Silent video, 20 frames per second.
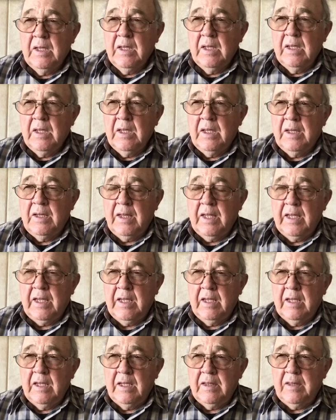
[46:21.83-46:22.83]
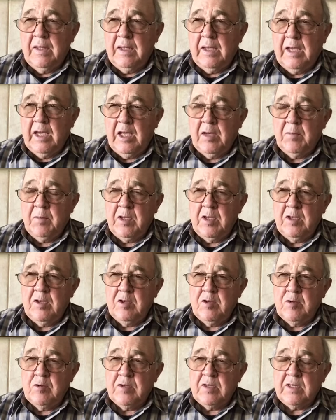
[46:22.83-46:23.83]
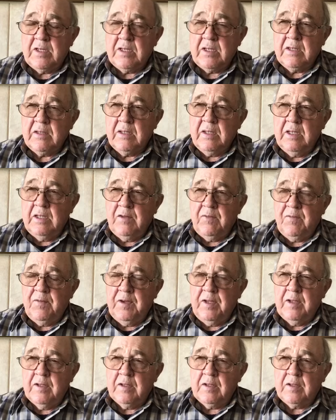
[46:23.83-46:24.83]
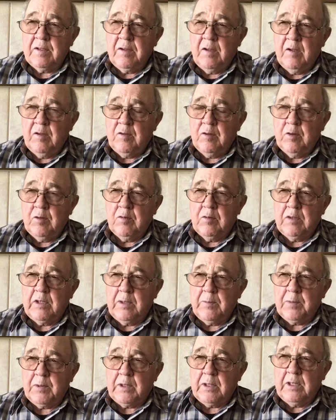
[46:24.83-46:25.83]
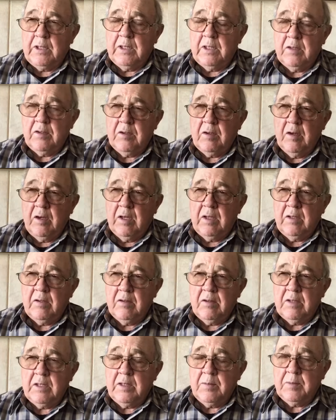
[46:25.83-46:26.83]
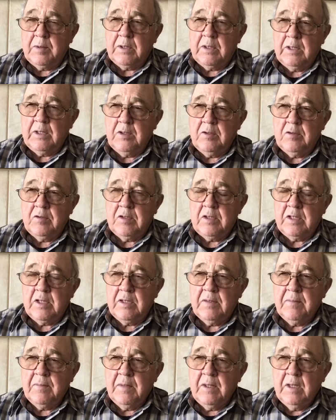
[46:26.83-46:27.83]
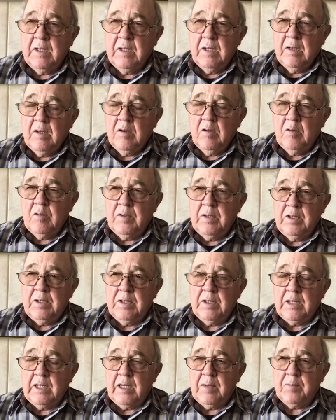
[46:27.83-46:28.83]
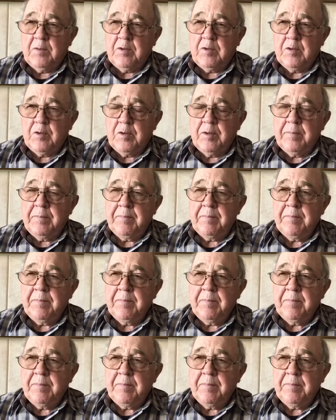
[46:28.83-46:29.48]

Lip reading: And they can be used in the field, although typically they're not. They're typically used only in the laboratory.